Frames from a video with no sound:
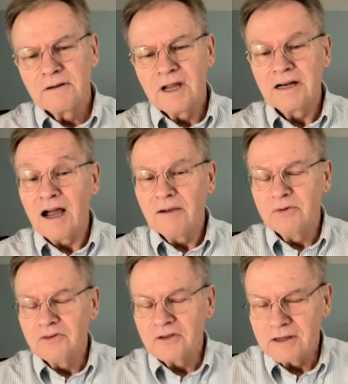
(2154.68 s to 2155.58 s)
And I
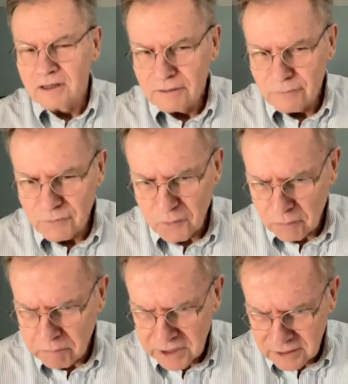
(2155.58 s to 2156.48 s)
would say
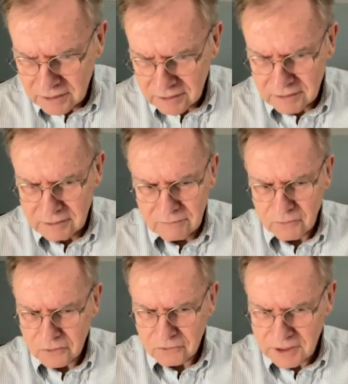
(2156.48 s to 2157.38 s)
forbidden
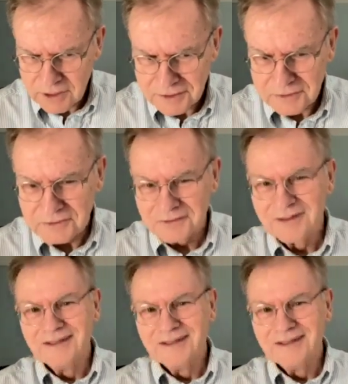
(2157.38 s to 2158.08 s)
first readings.